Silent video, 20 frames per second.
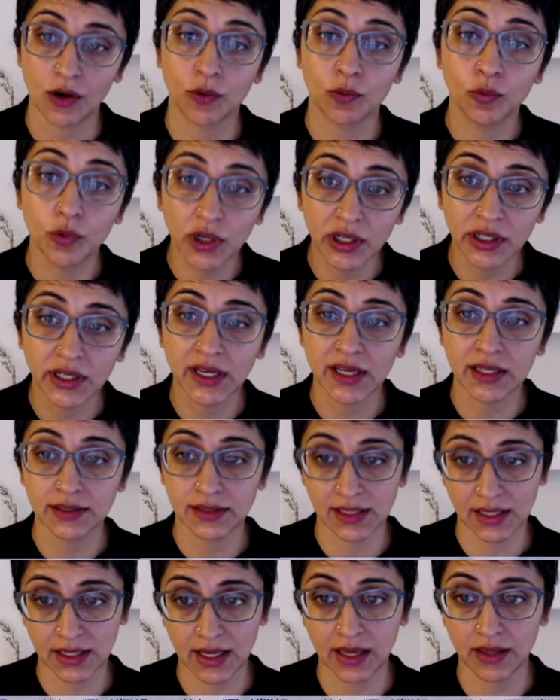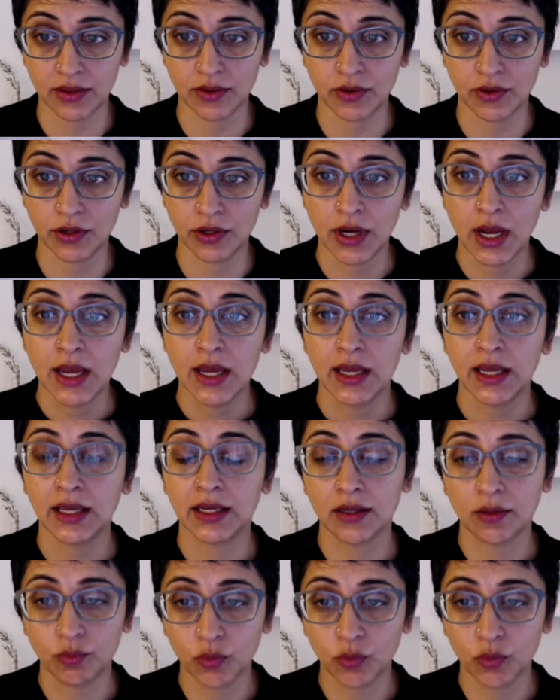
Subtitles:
are working together in a